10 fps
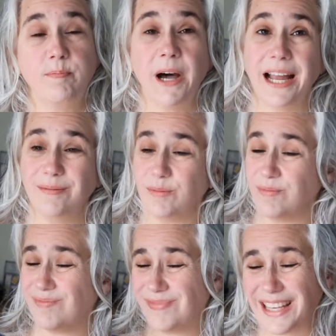But
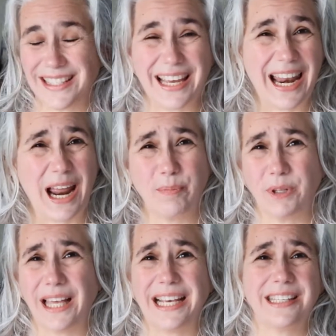things get out of
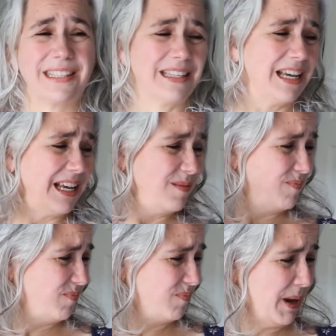place,
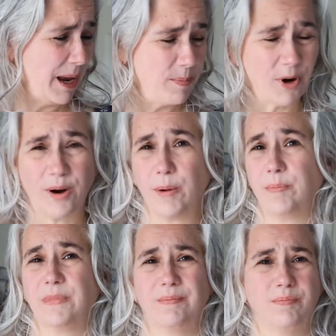
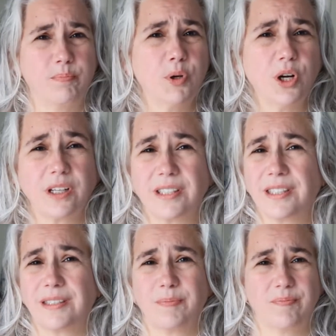paper,
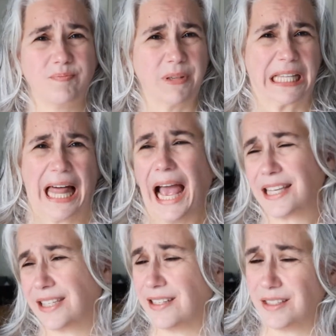books,
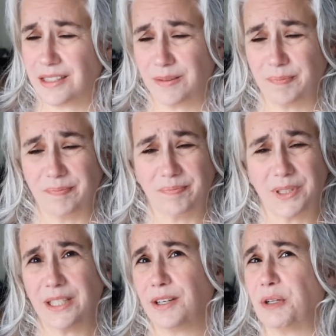glasses,
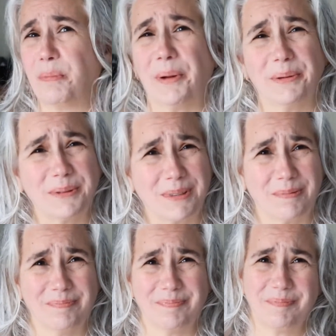cereal bowls,
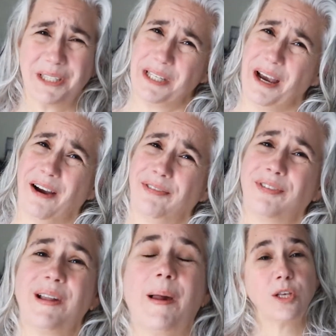stuff.
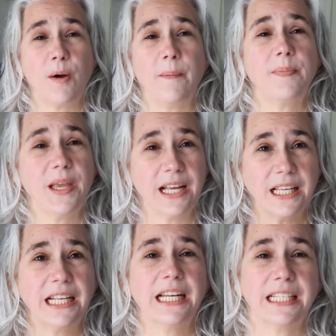So
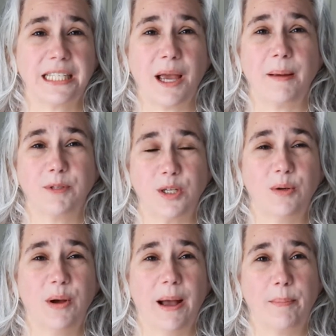it is time
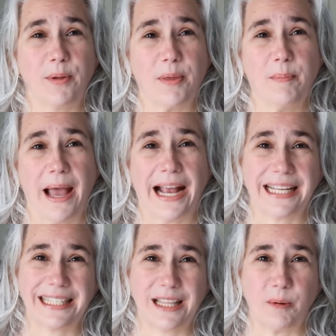to put them back
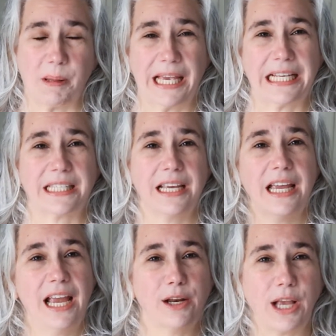into their place
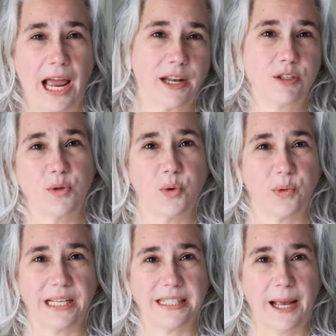and kind of do a
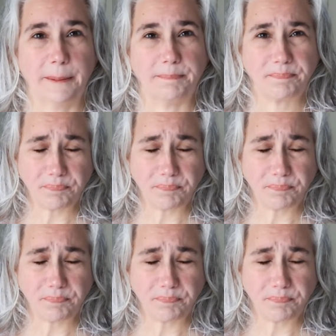reset.